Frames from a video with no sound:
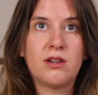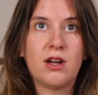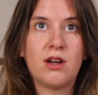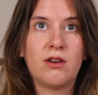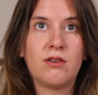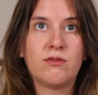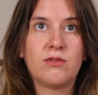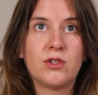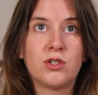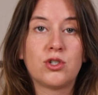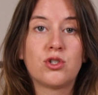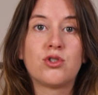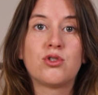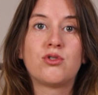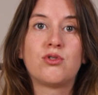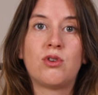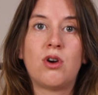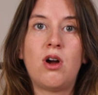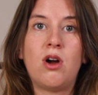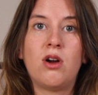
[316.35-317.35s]
of
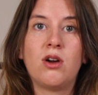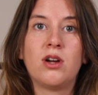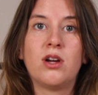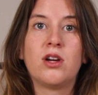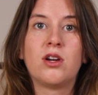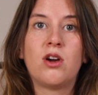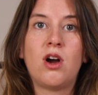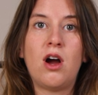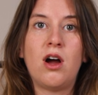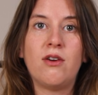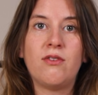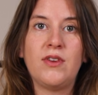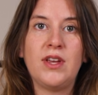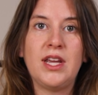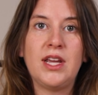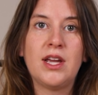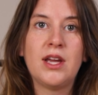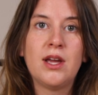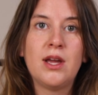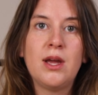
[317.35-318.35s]
strong
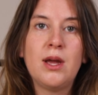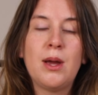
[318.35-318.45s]
coffee.